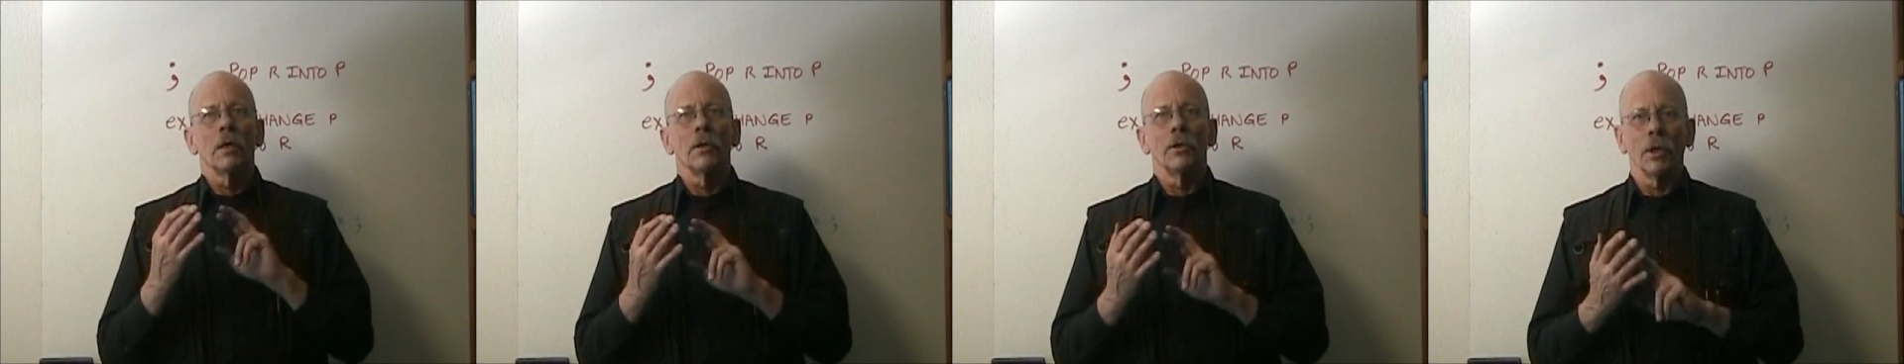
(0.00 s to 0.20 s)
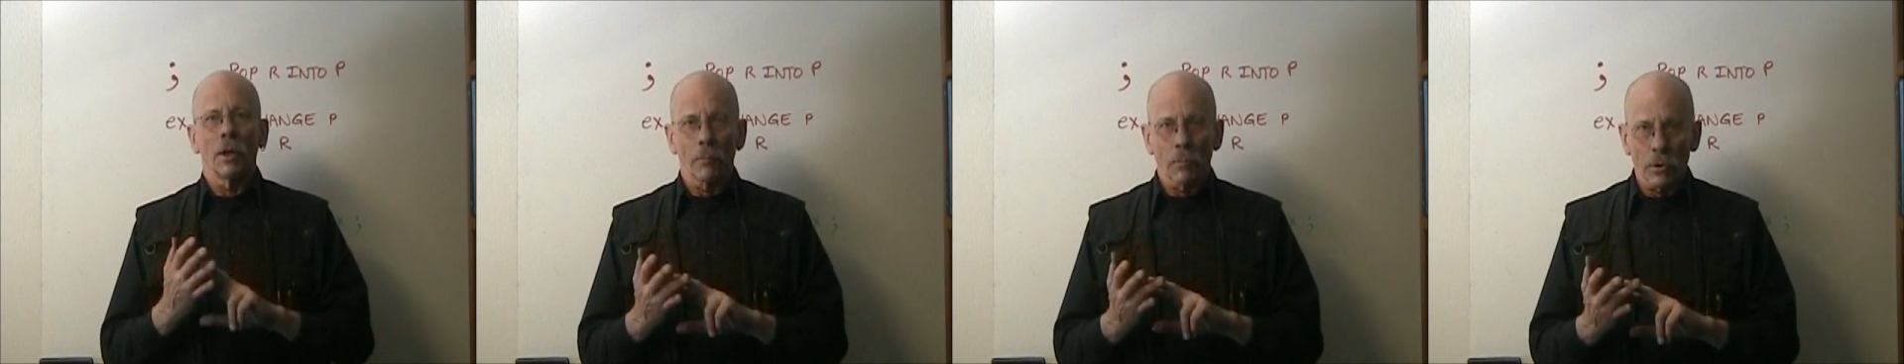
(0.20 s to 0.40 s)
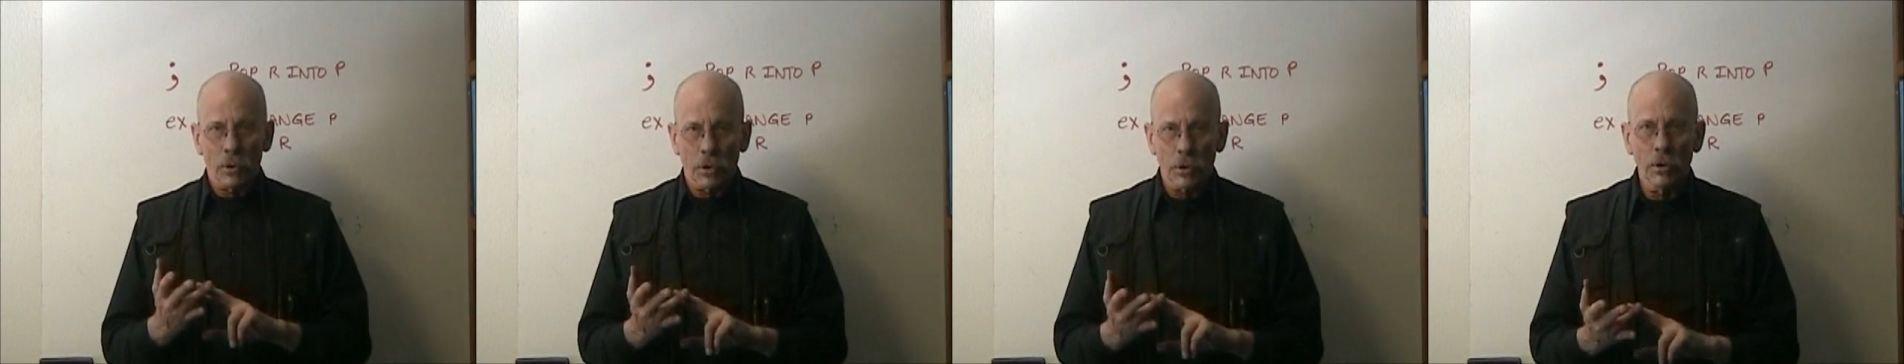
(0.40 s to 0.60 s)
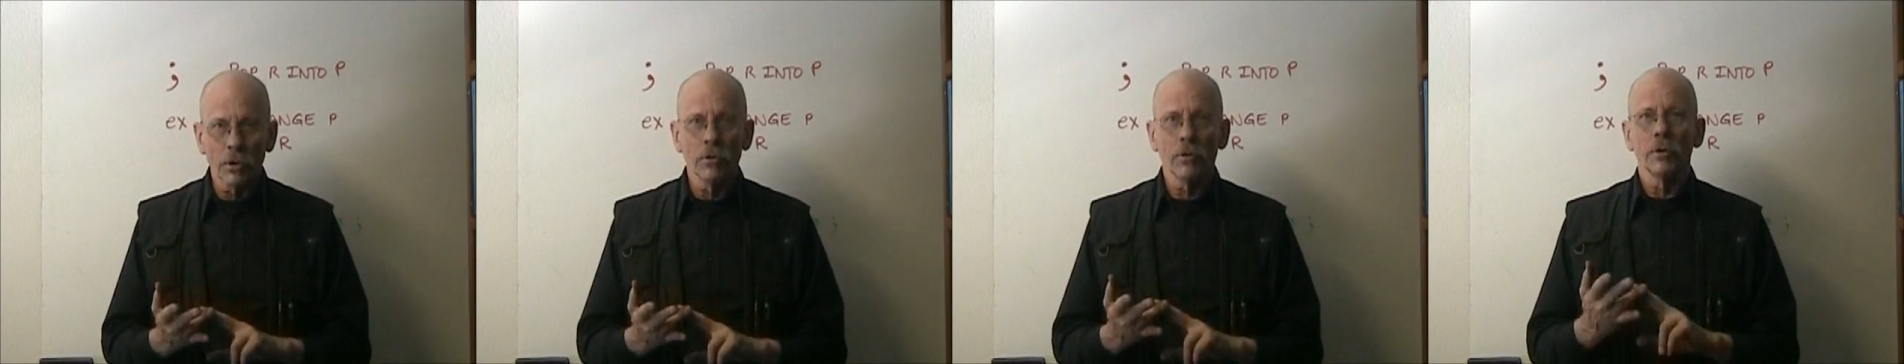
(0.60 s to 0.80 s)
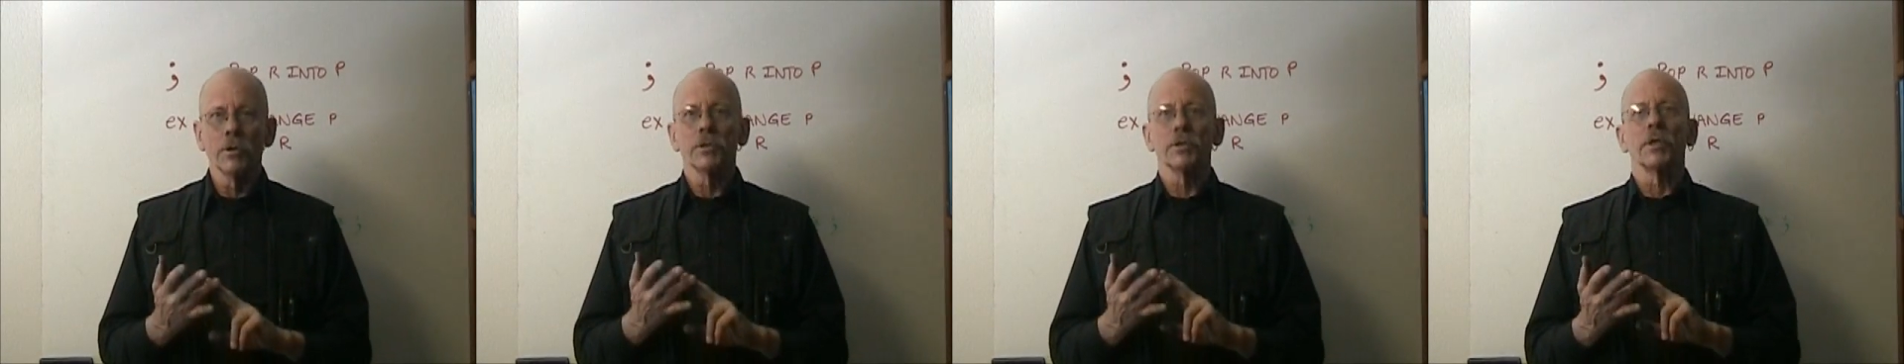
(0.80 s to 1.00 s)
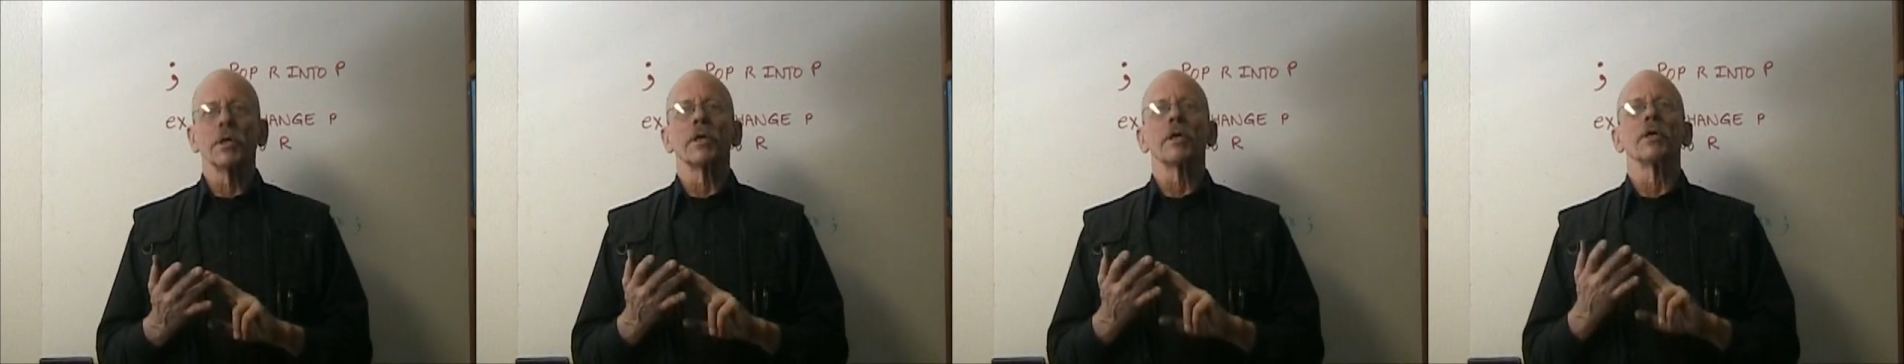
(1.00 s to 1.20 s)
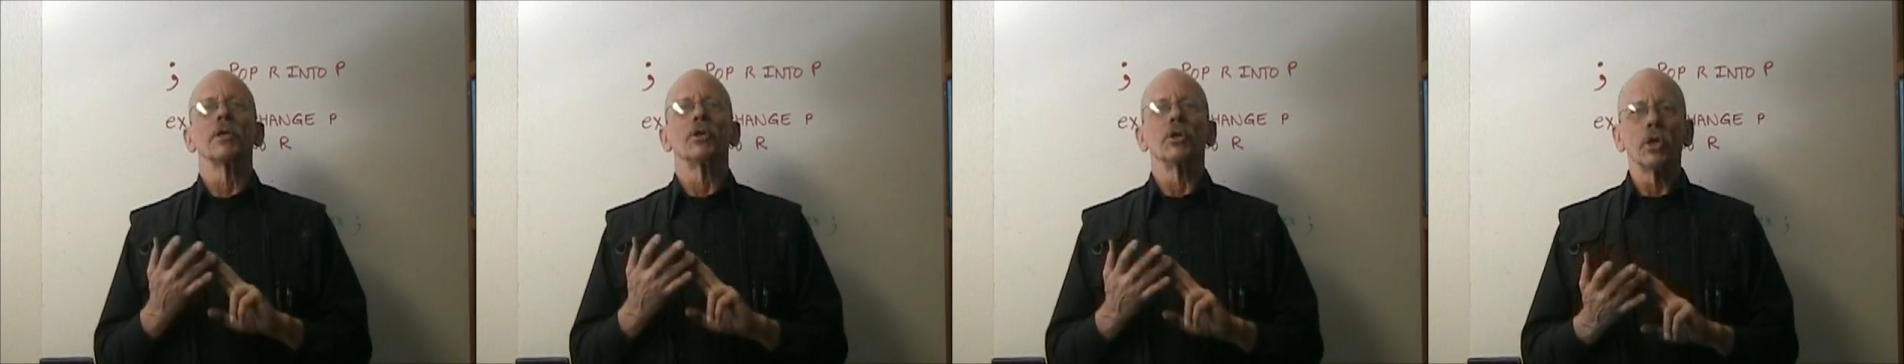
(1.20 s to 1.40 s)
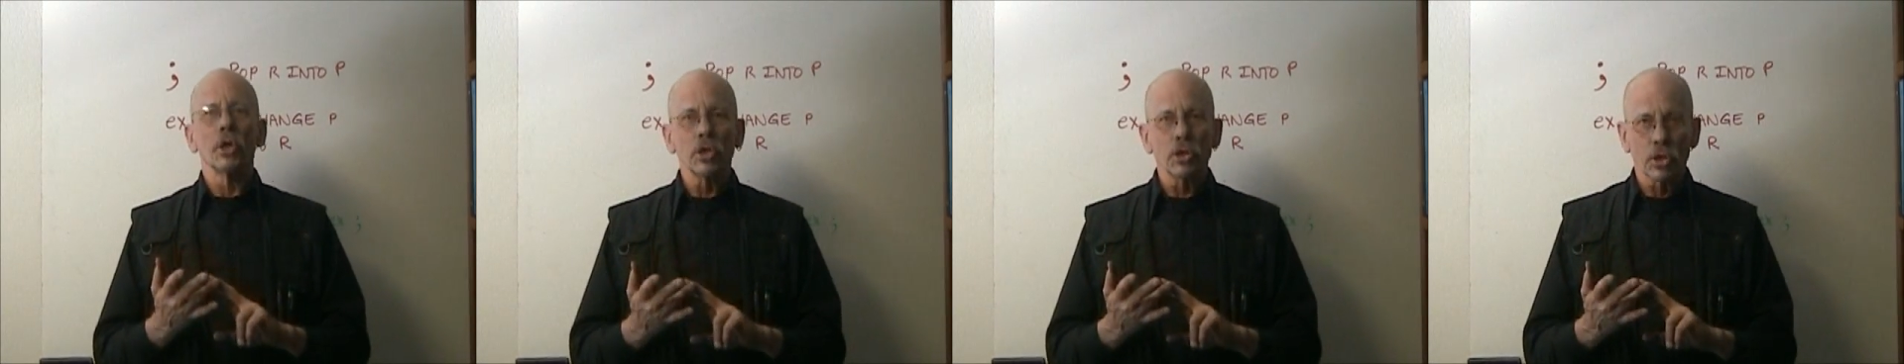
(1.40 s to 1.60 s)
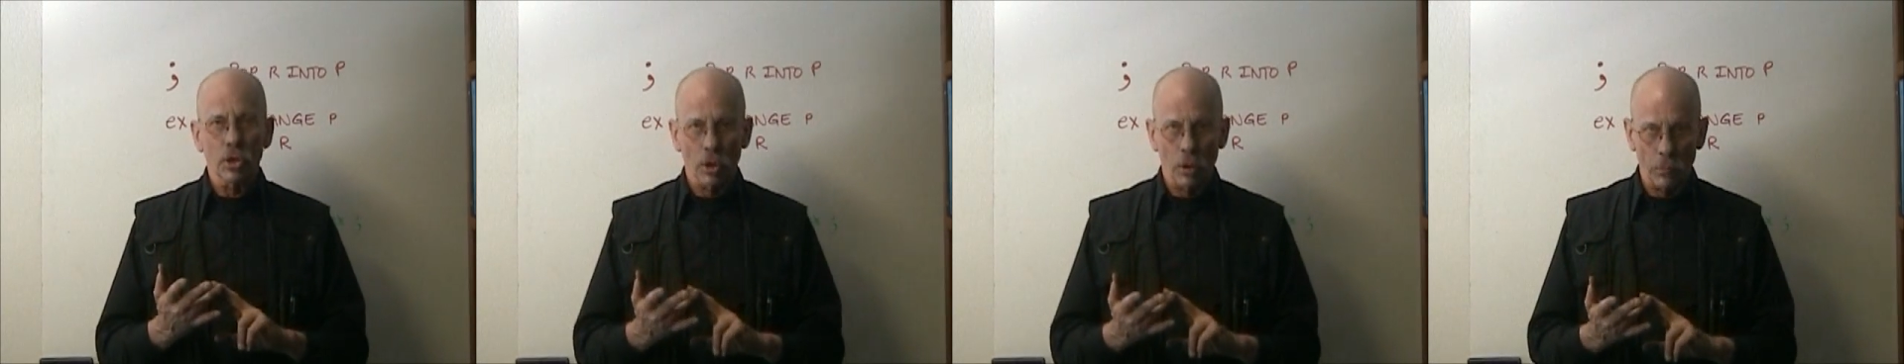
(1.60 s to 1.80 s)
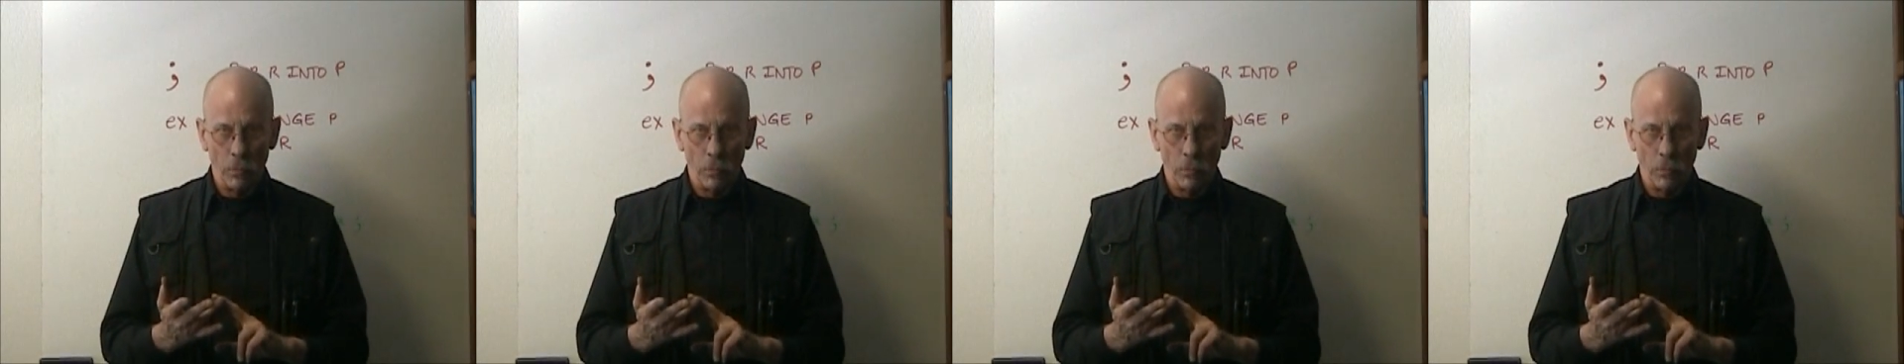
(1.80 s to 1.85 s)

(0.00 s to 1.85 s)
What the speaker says: Number two is the conditional